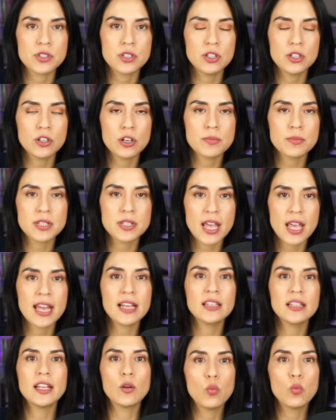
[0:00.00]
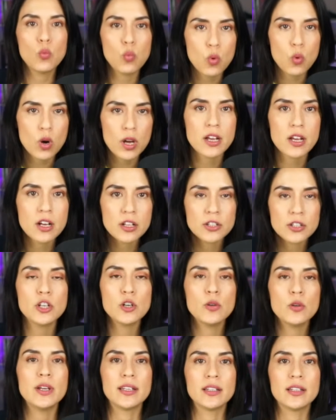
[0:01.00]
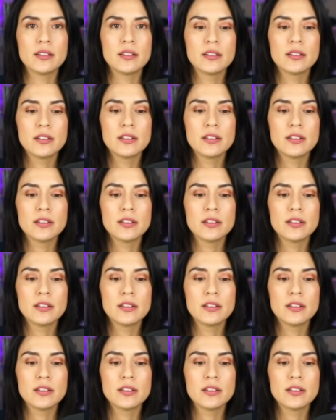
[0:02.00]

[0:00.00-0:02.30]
You know what I'm saying? Like, what are y'all doing?